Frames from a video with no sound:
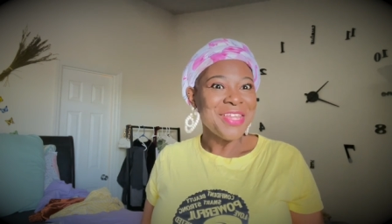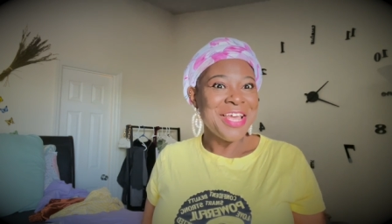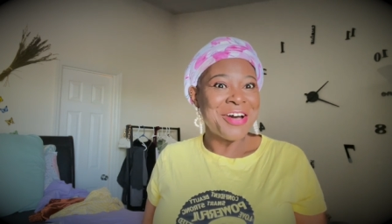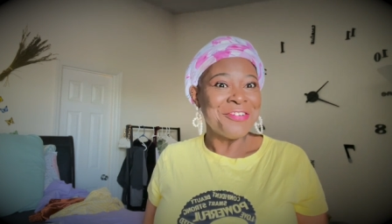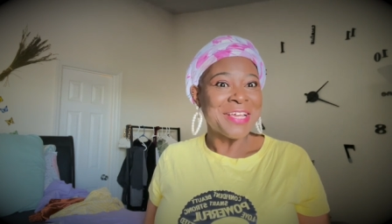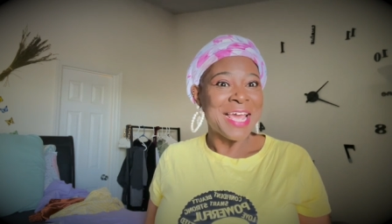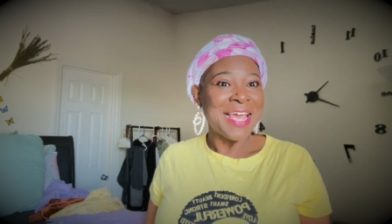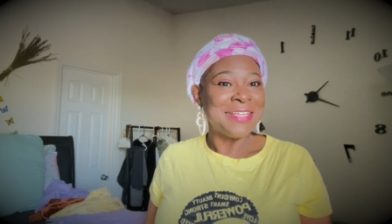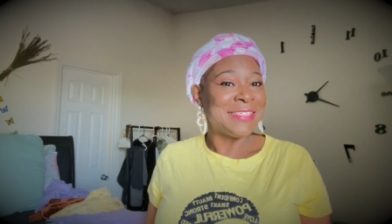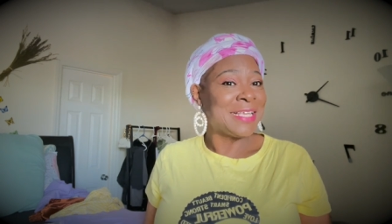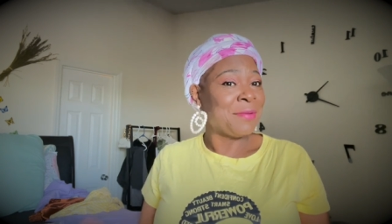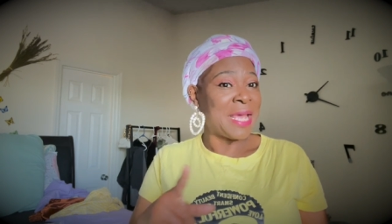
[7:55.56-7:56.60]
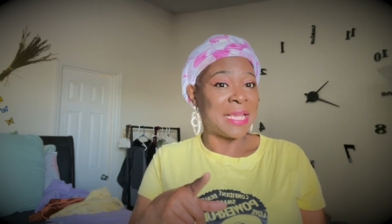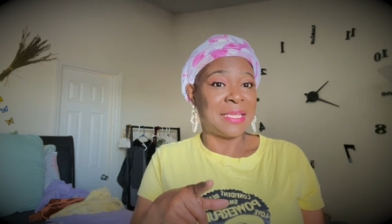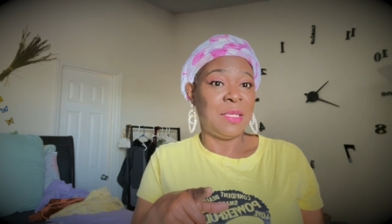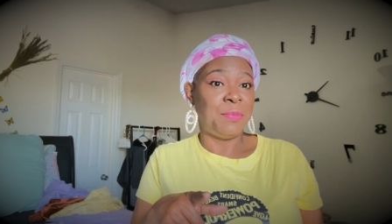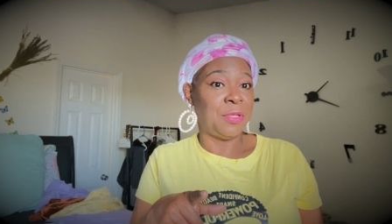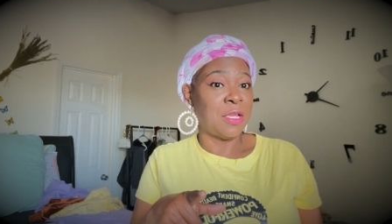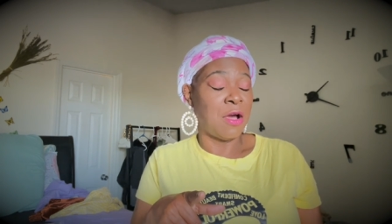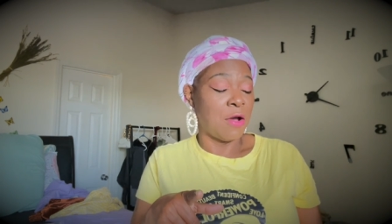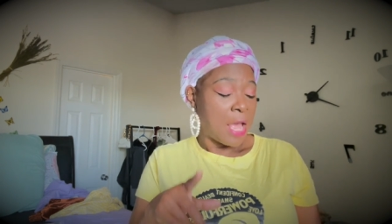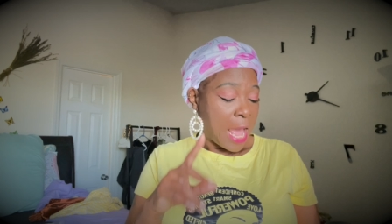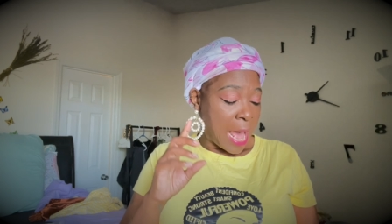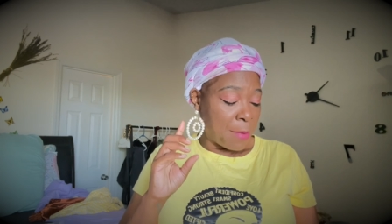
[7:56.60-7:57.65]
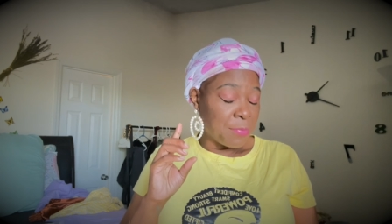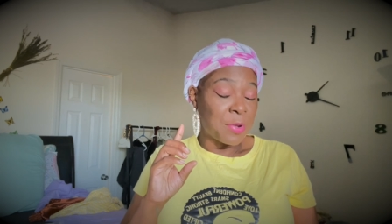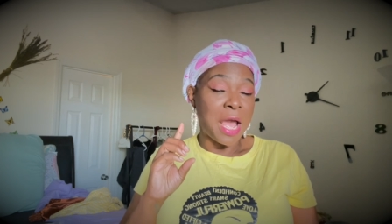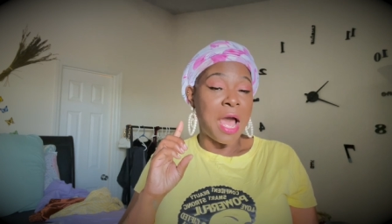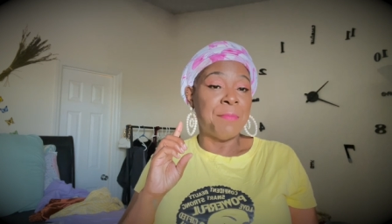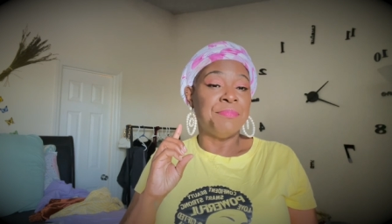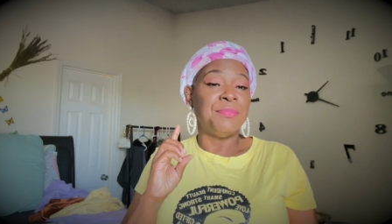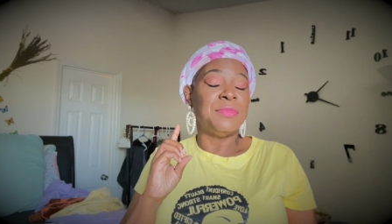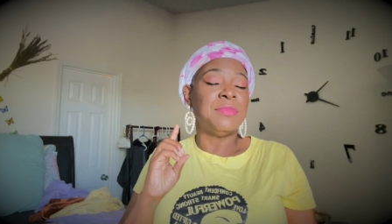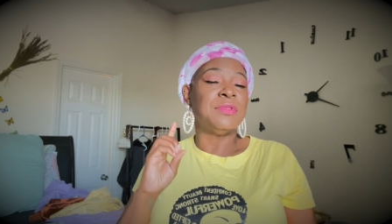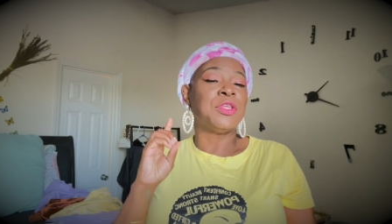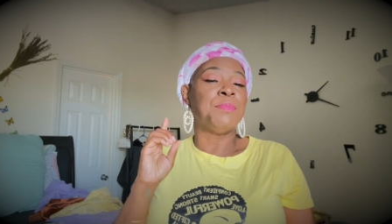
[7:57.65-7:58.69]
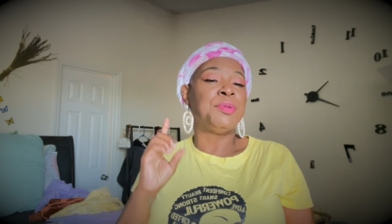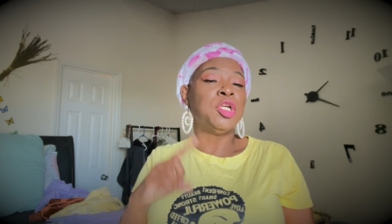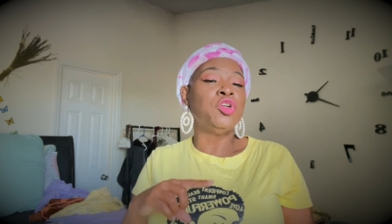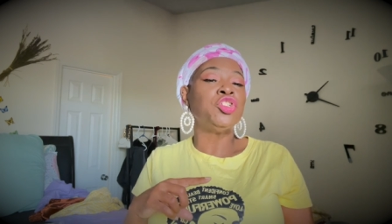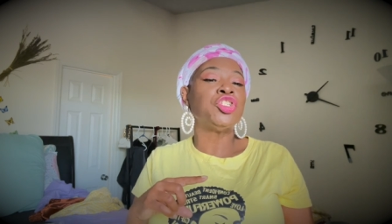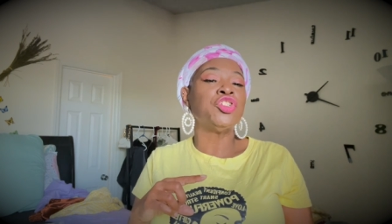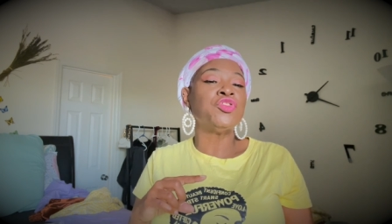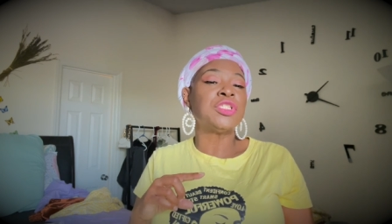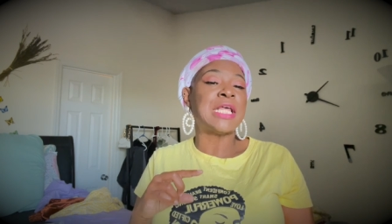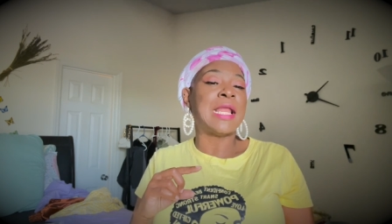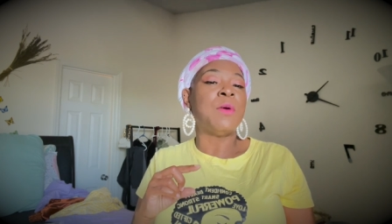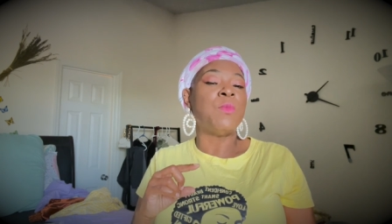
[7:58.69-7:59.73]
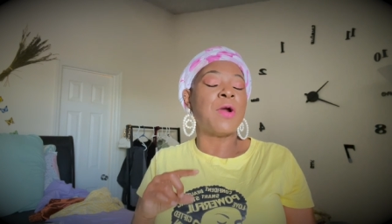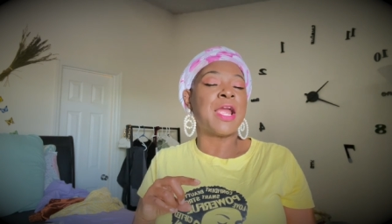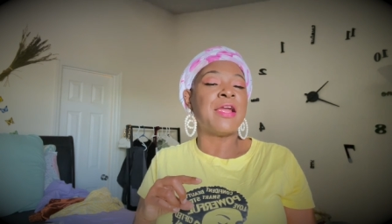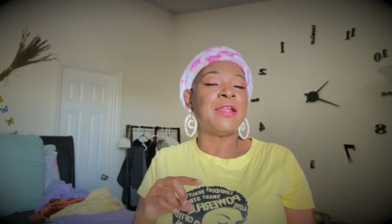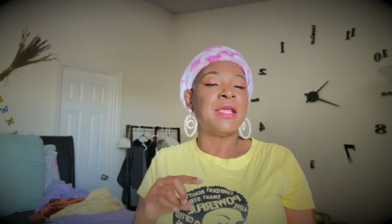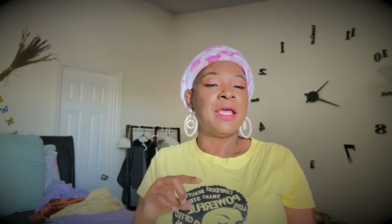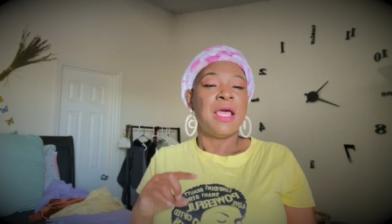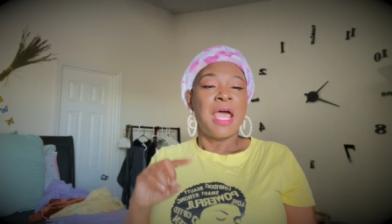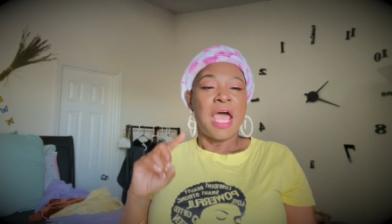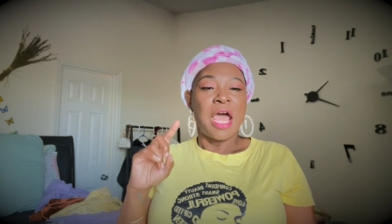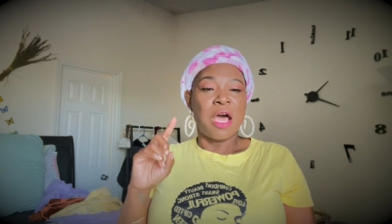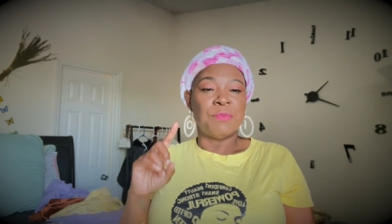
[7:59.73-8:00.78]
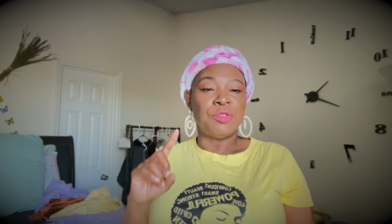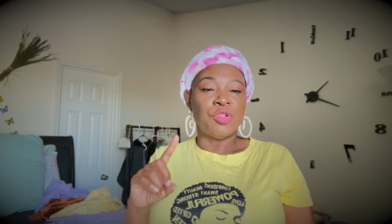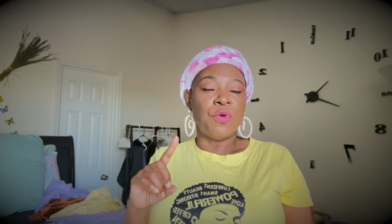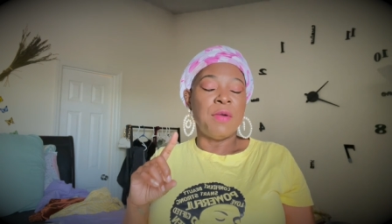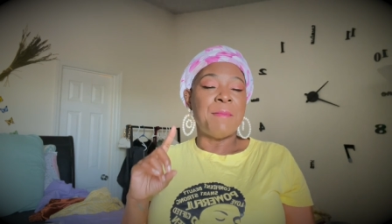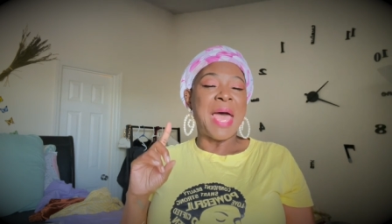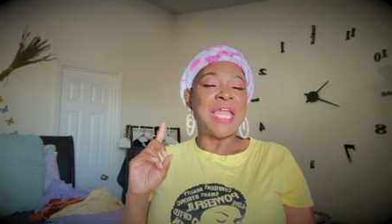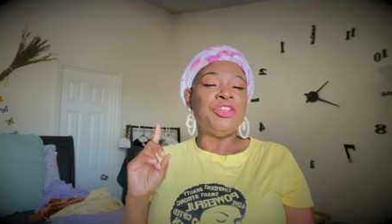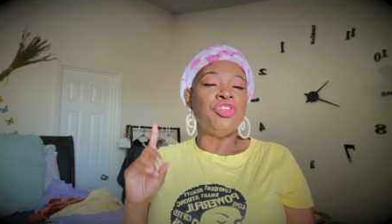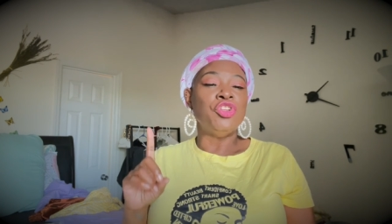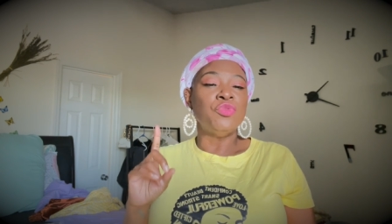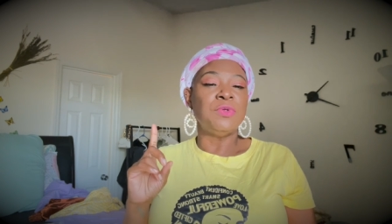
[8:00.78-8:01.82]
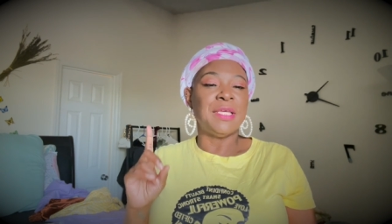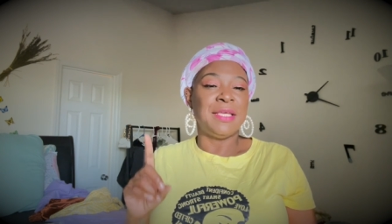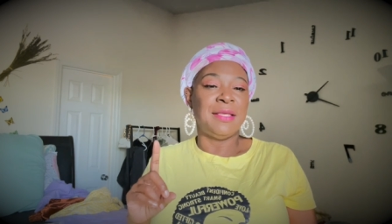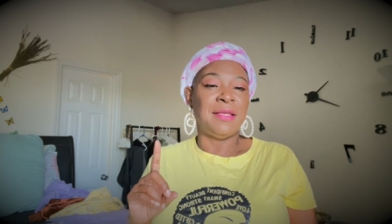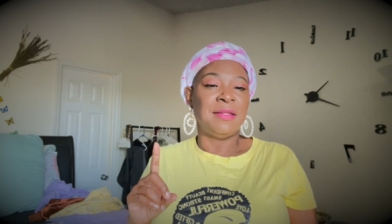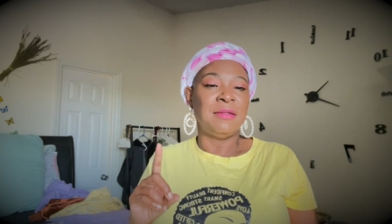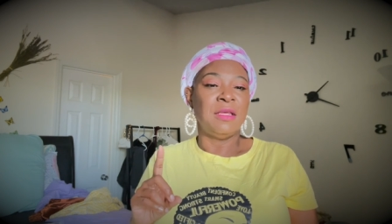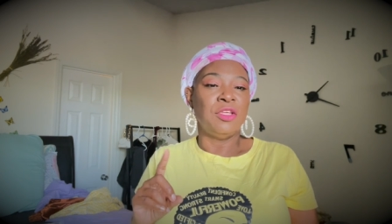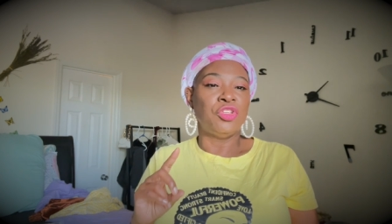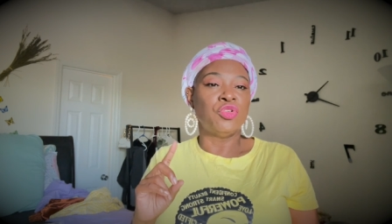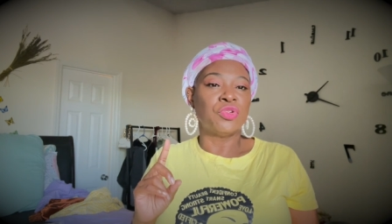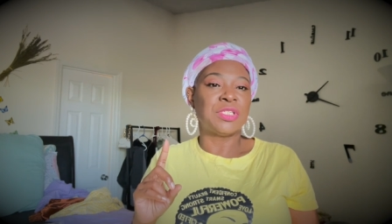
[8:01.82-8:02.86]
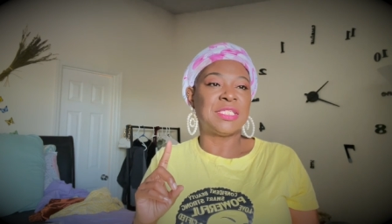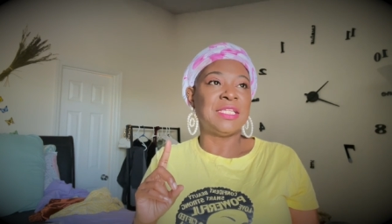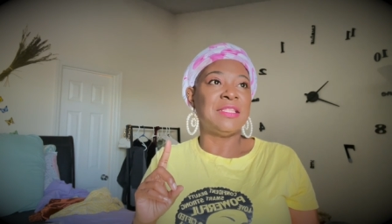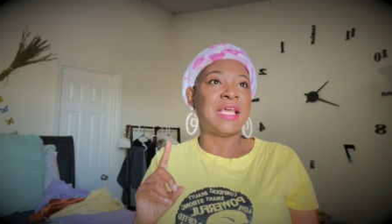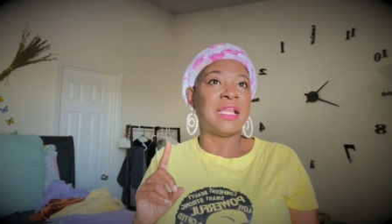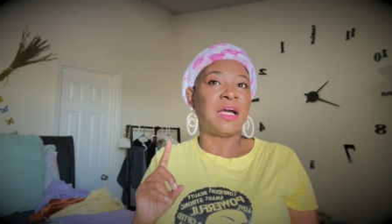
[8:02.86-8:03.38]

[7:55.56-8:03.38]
Okay, see, I'm not keeping y'all. I'm, I'm, the blue shoes that I'm wearing, I'm doing my new in. You'll see that a